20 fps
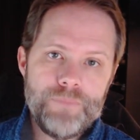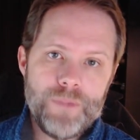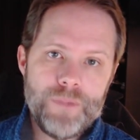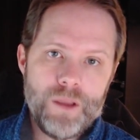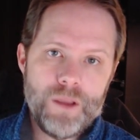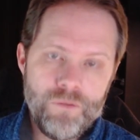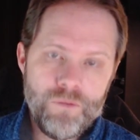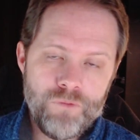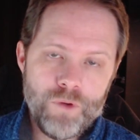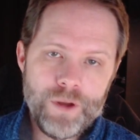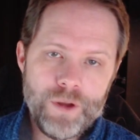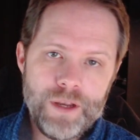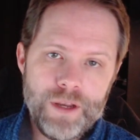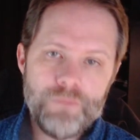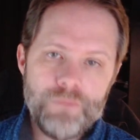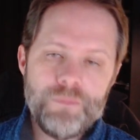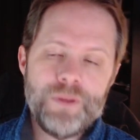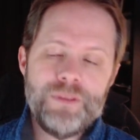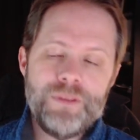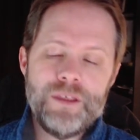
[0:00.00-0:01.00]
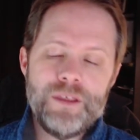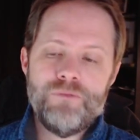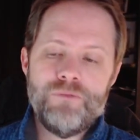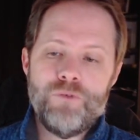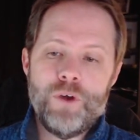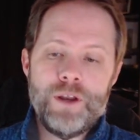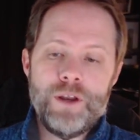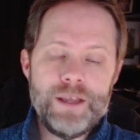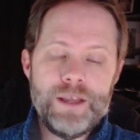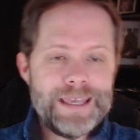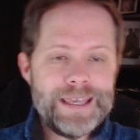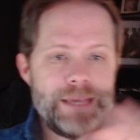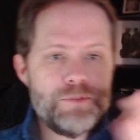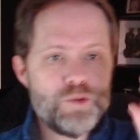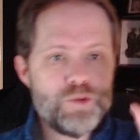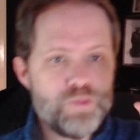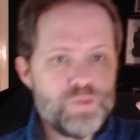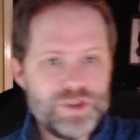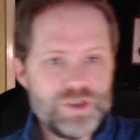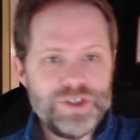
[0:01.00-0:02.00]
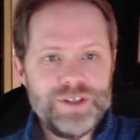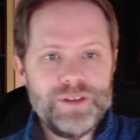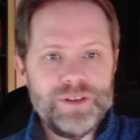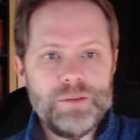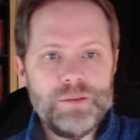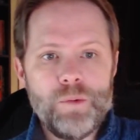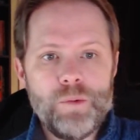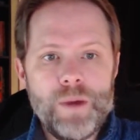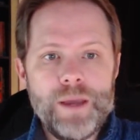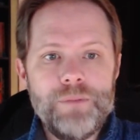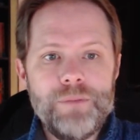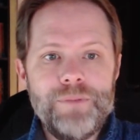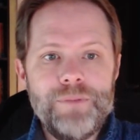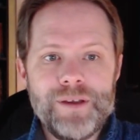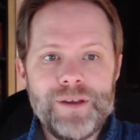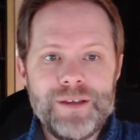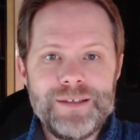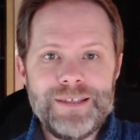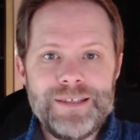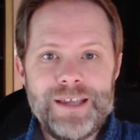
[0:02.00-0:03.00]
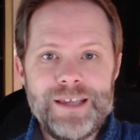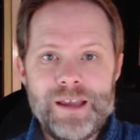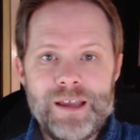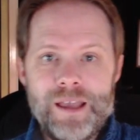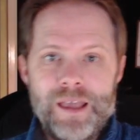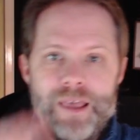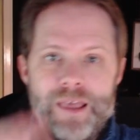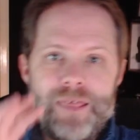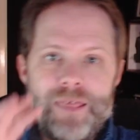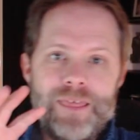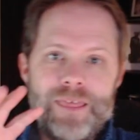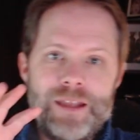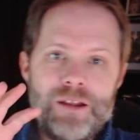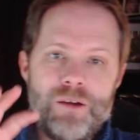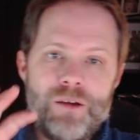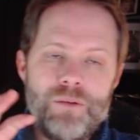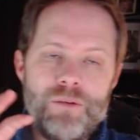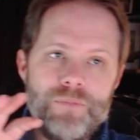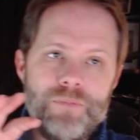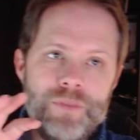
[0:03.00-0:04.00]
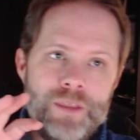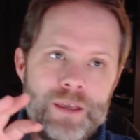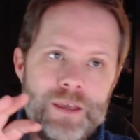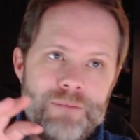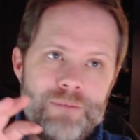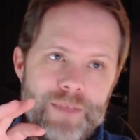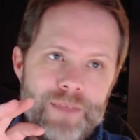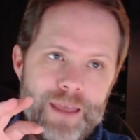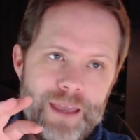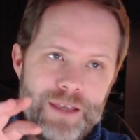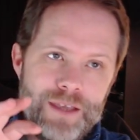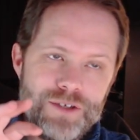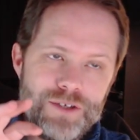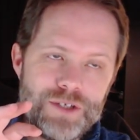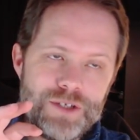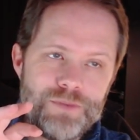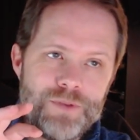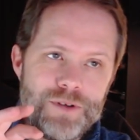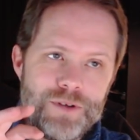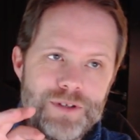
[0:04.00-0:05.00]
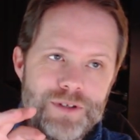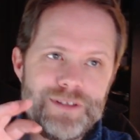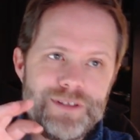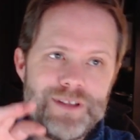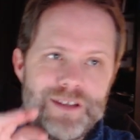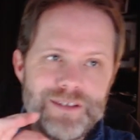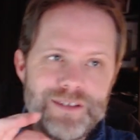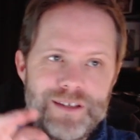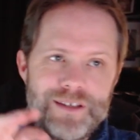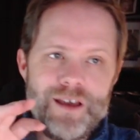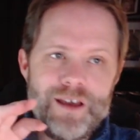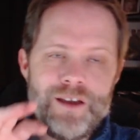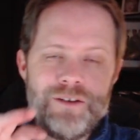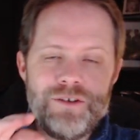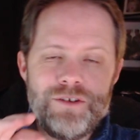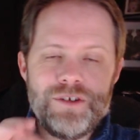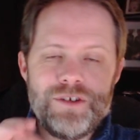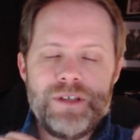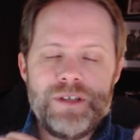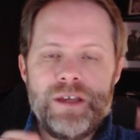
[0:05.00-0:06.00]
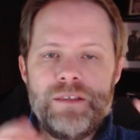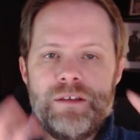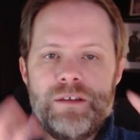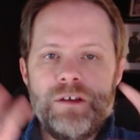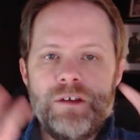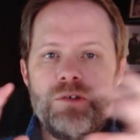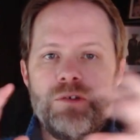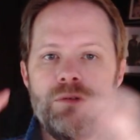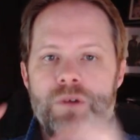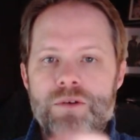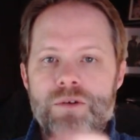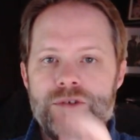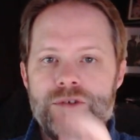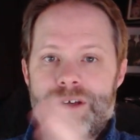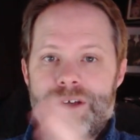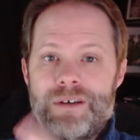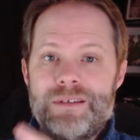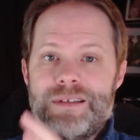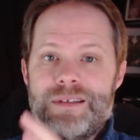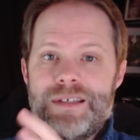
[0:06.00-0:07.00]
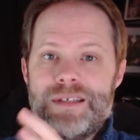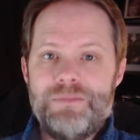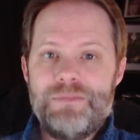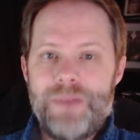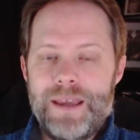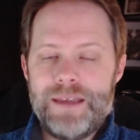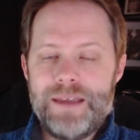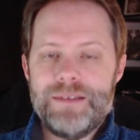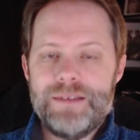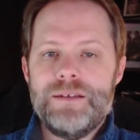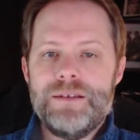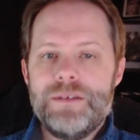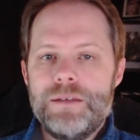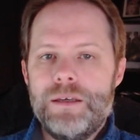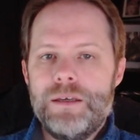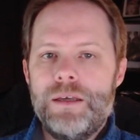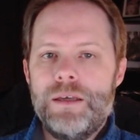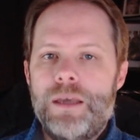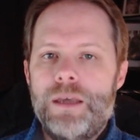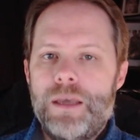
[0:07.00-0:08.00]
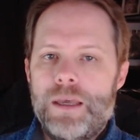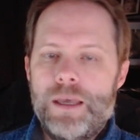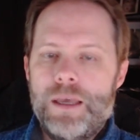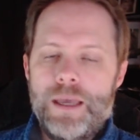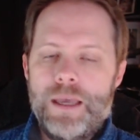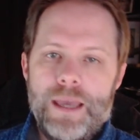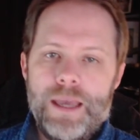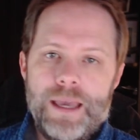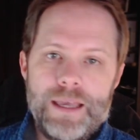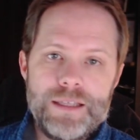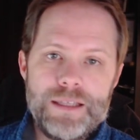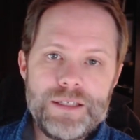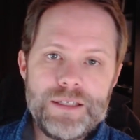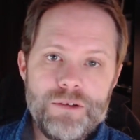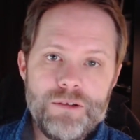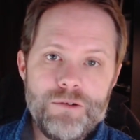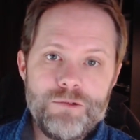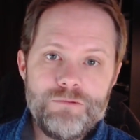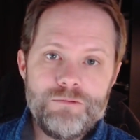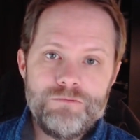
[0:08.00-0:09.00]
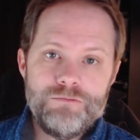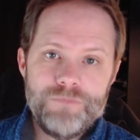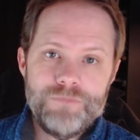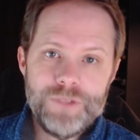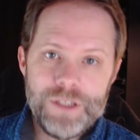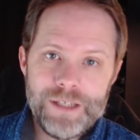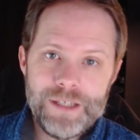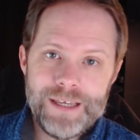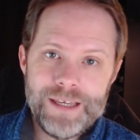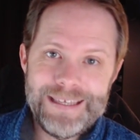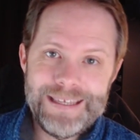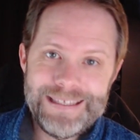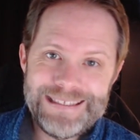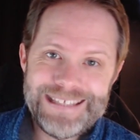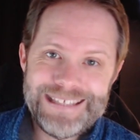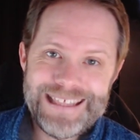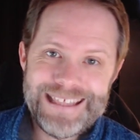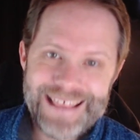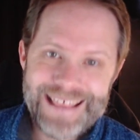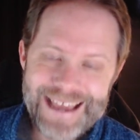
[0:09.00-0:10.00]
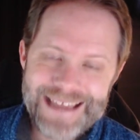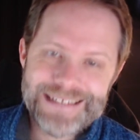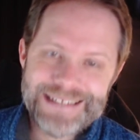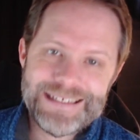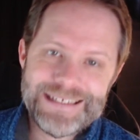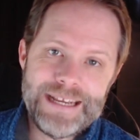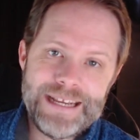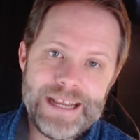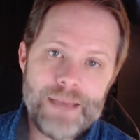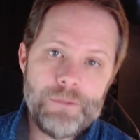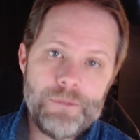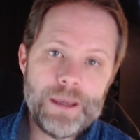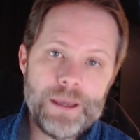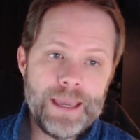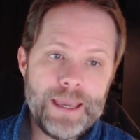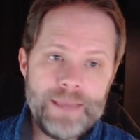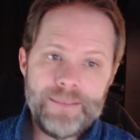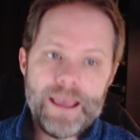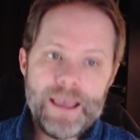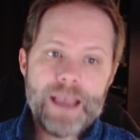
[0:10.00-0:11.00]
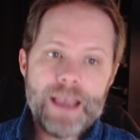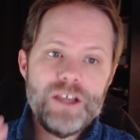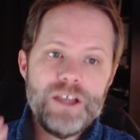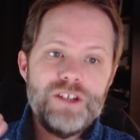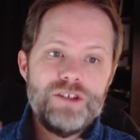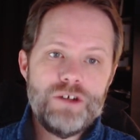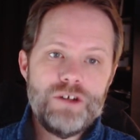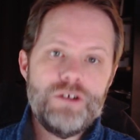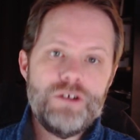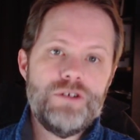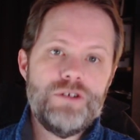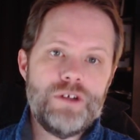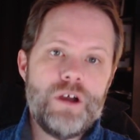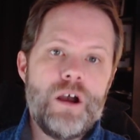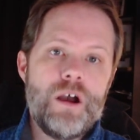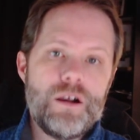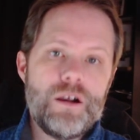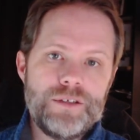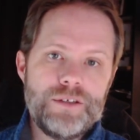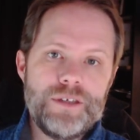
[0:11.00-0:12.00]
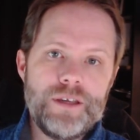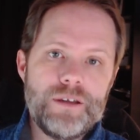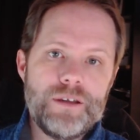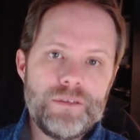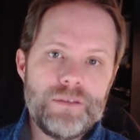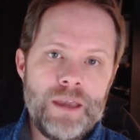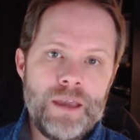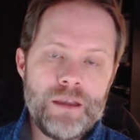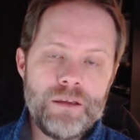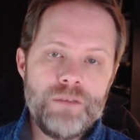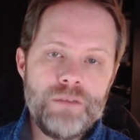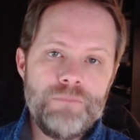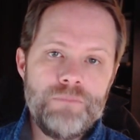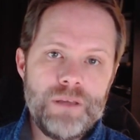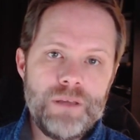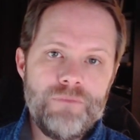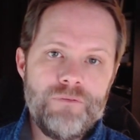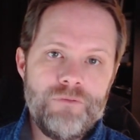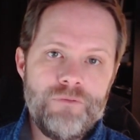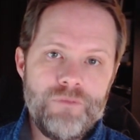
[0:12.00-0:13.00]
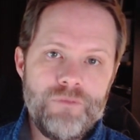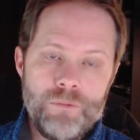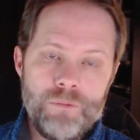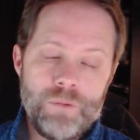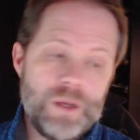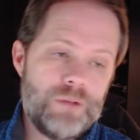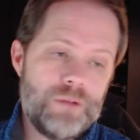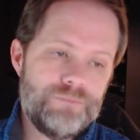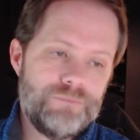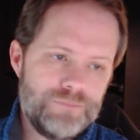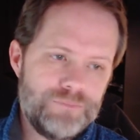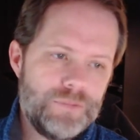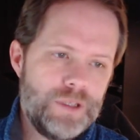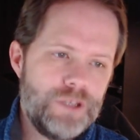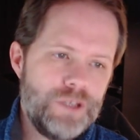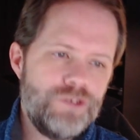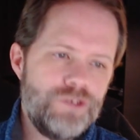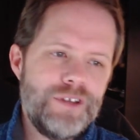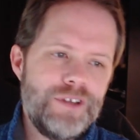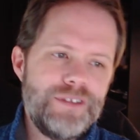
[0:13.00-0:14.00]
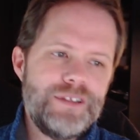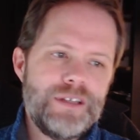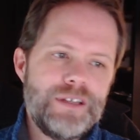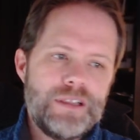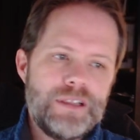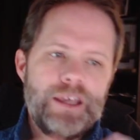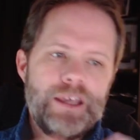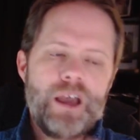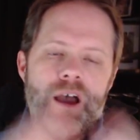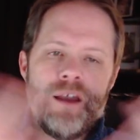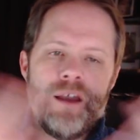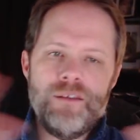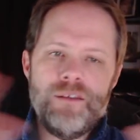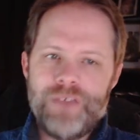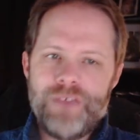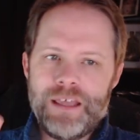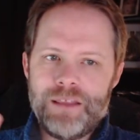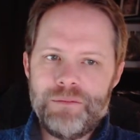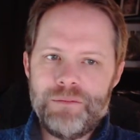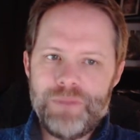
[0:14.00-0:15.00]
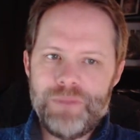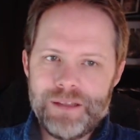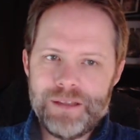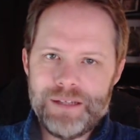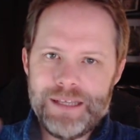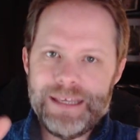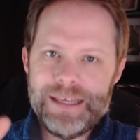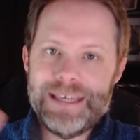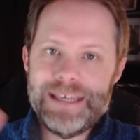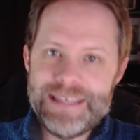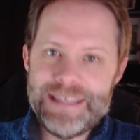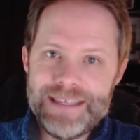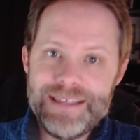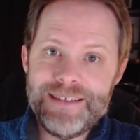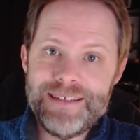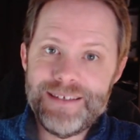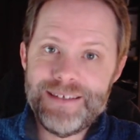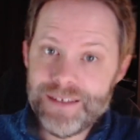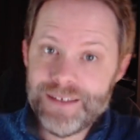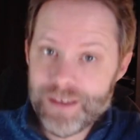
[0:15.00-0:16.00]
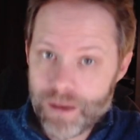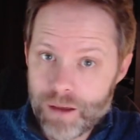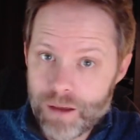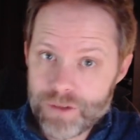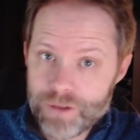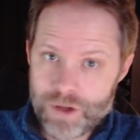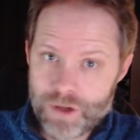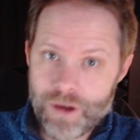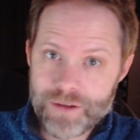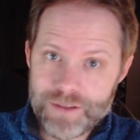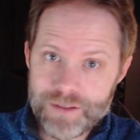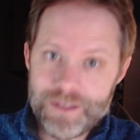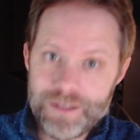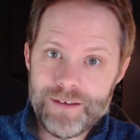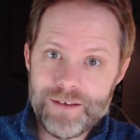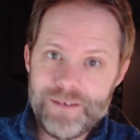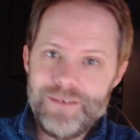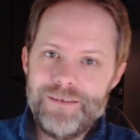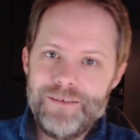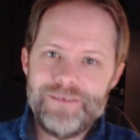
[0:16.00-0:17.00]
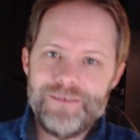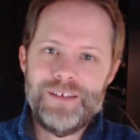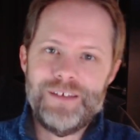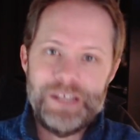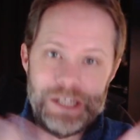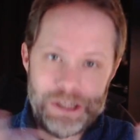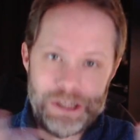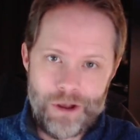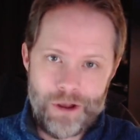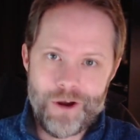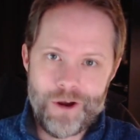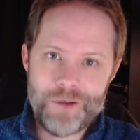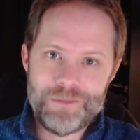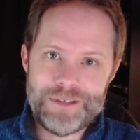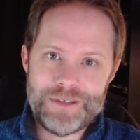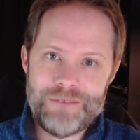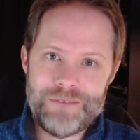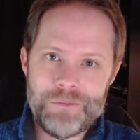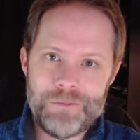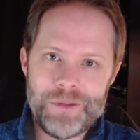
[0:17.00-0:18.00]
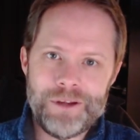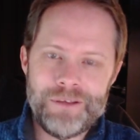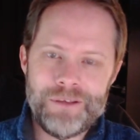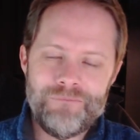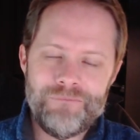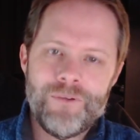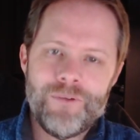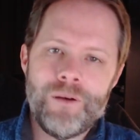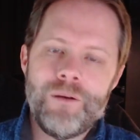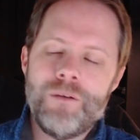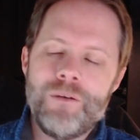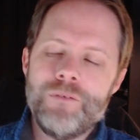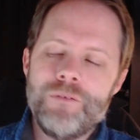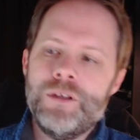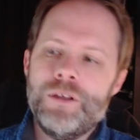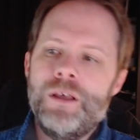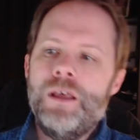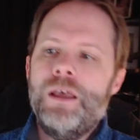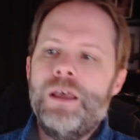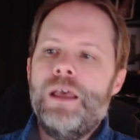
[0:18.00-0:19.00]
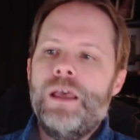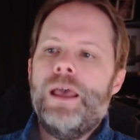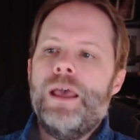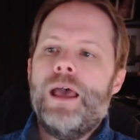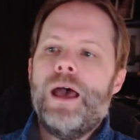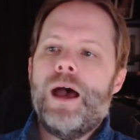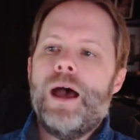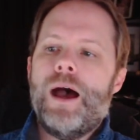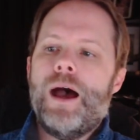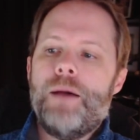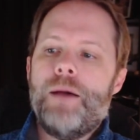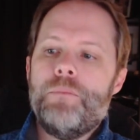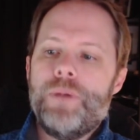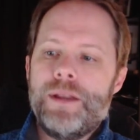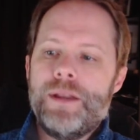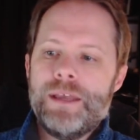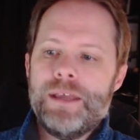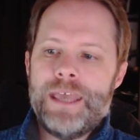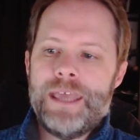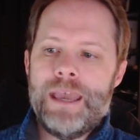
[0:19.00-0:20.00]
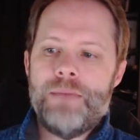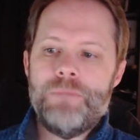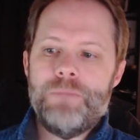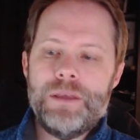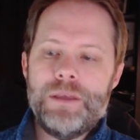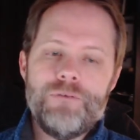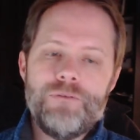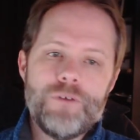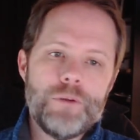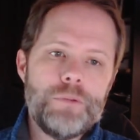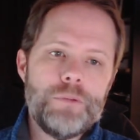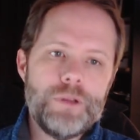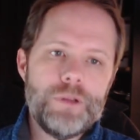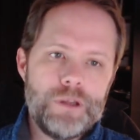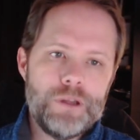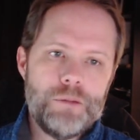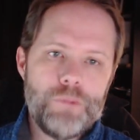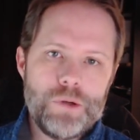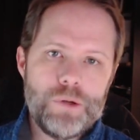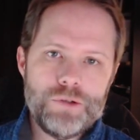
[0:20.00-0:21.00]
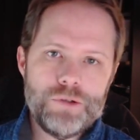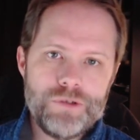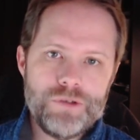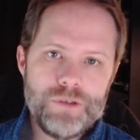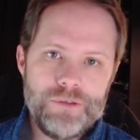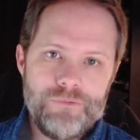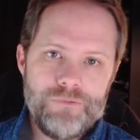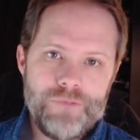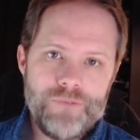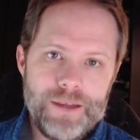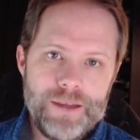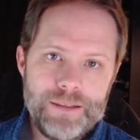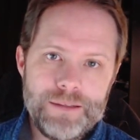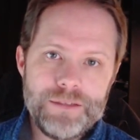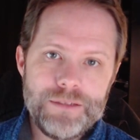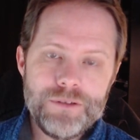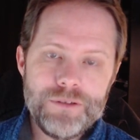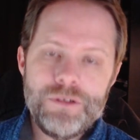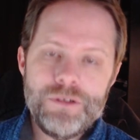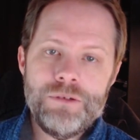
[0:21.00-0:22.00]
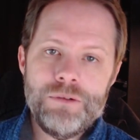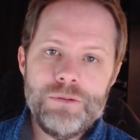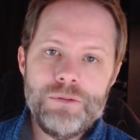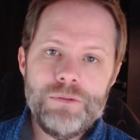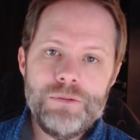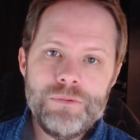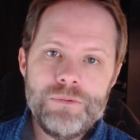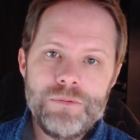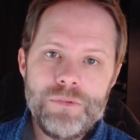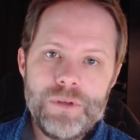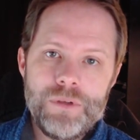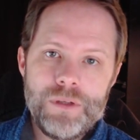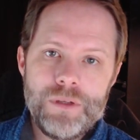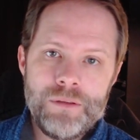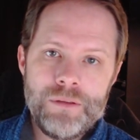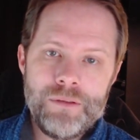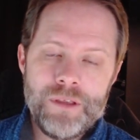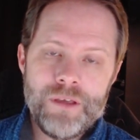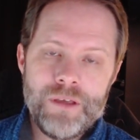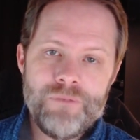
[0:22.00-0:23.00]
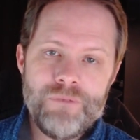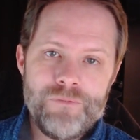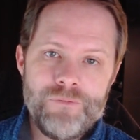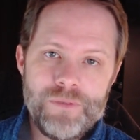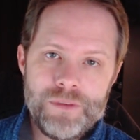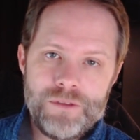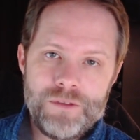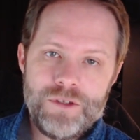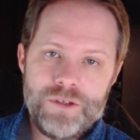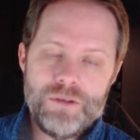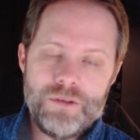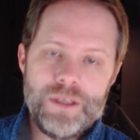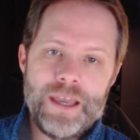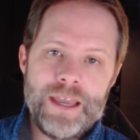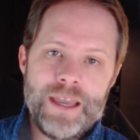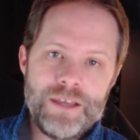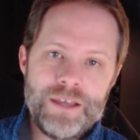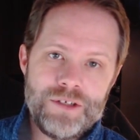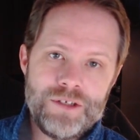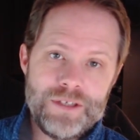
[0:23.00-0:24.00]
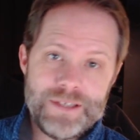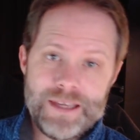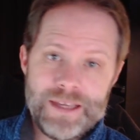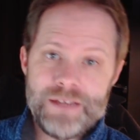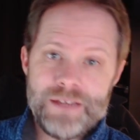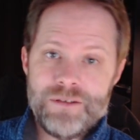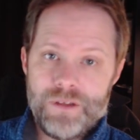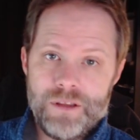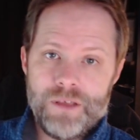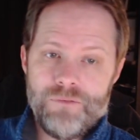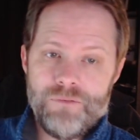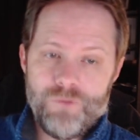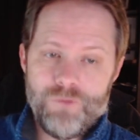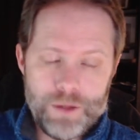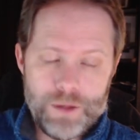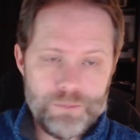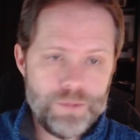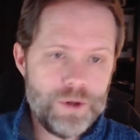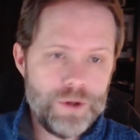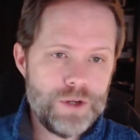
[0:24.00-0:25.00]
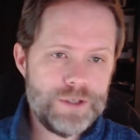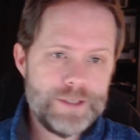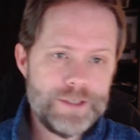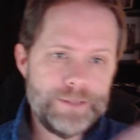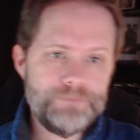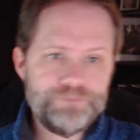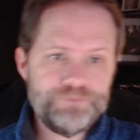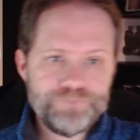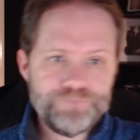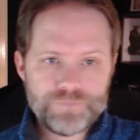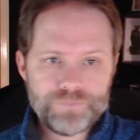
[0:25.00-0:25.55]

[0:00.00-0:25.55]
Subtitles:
avoidant, but the avoidant keeps pushing them away because the anxious person doesn't understand they're encroaching on space. And so you get into that dynamic, and that can turn toxic. That can be, well, intrinsically, unavailability is toxic. It harms everybody involved. But it can be verbally and emotionally violent to the anxious and to the avoidant person.